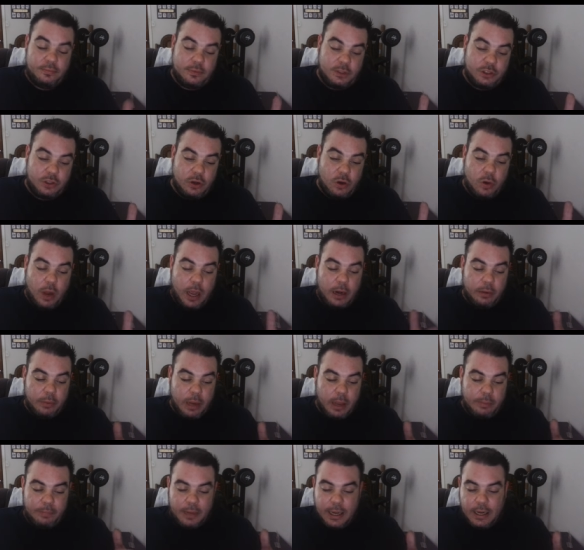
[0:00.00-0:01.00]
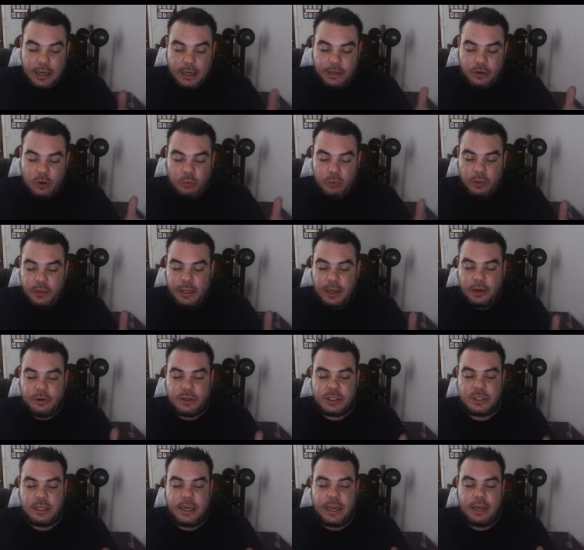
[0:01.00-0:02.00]
So I don't. I, I don't really
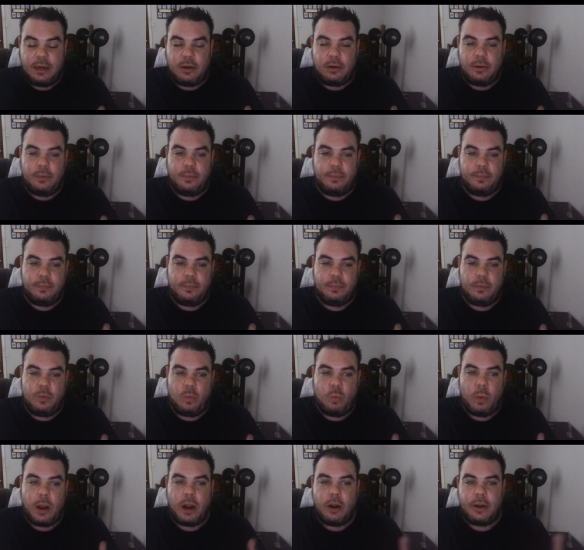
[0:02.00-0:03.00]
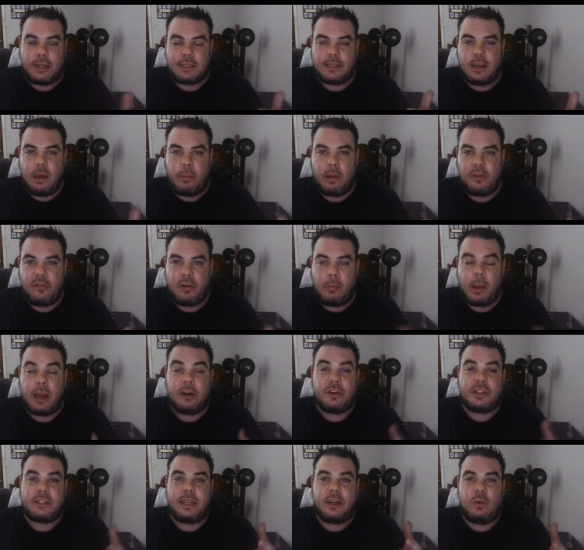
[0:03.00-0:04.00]
understand where it's coming from. I
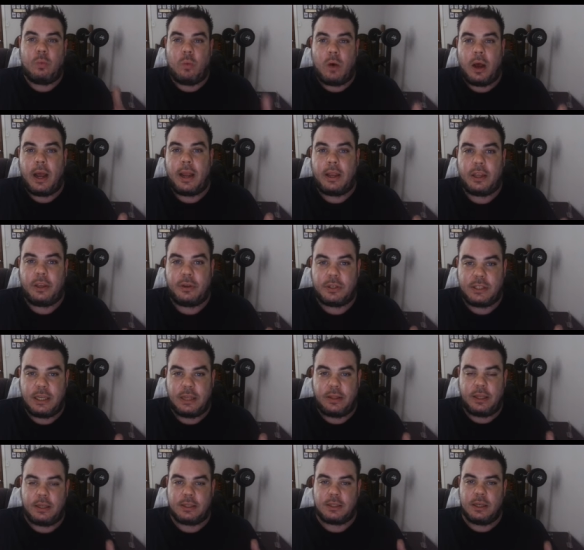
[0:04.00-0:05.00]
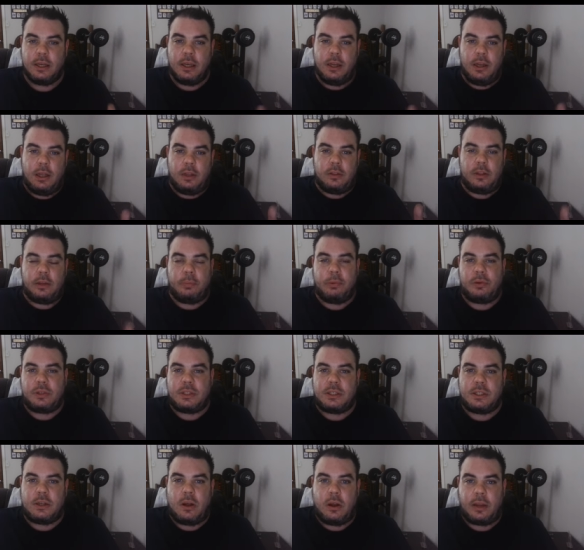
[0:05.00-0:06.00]
understand why you see these
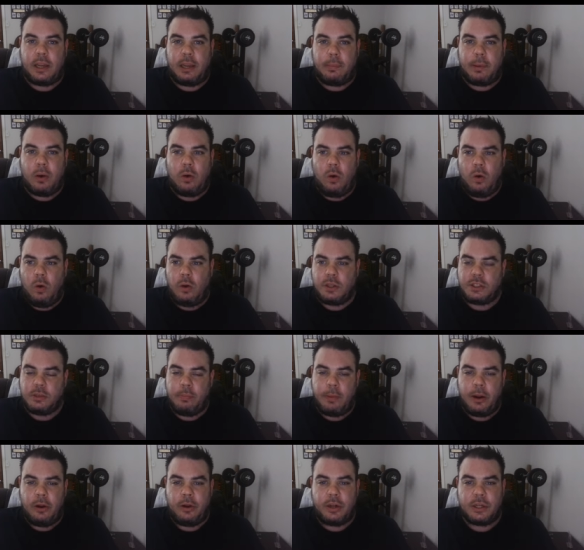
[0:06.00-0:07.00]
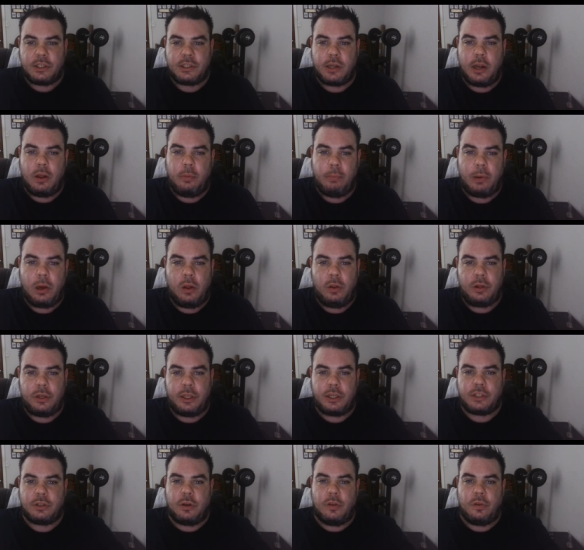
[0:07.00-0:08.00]
liberals talking about oh, it's American style
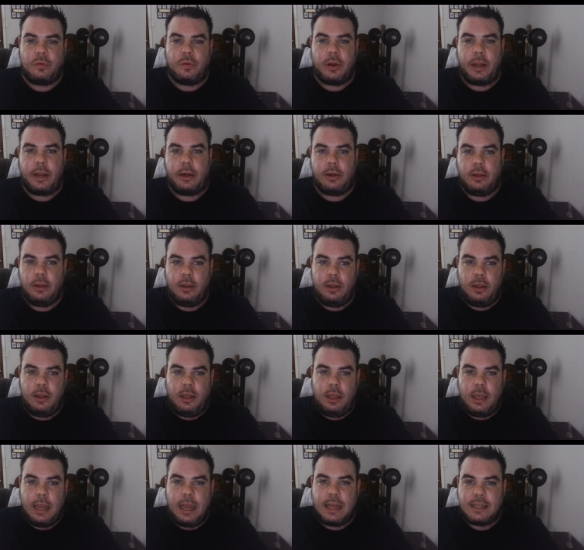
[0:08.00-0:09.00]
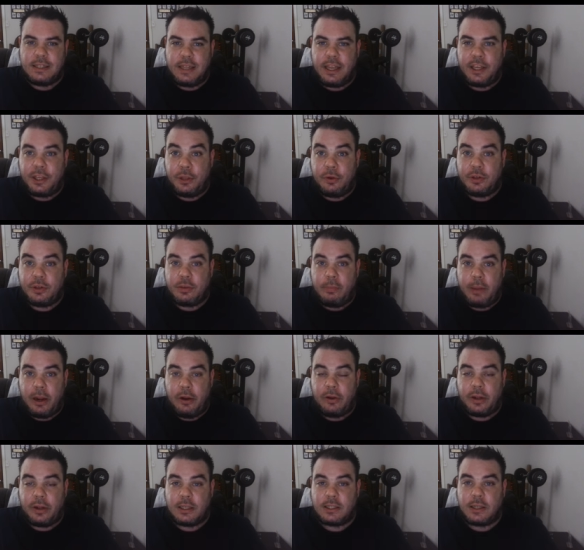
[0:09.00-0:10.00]
politics on the right, as they use
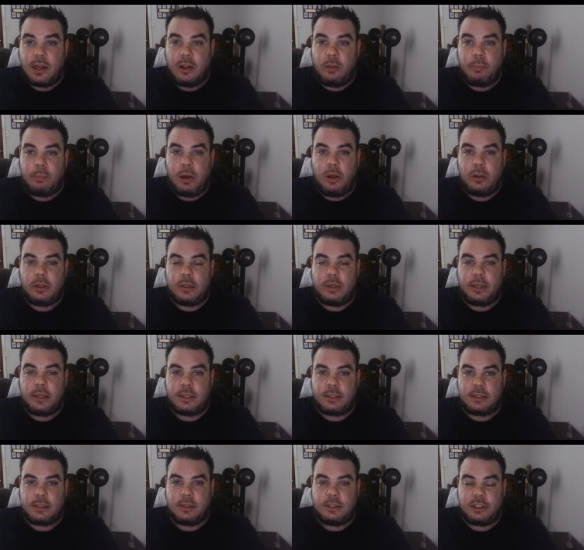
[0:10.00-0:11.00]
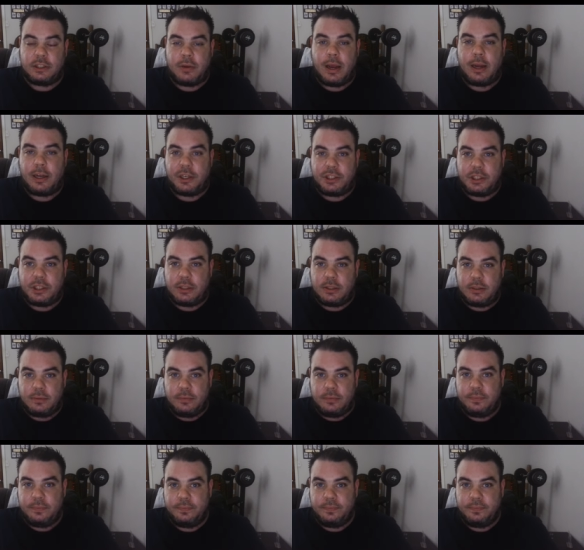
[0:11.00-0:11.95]
American style politics strategies.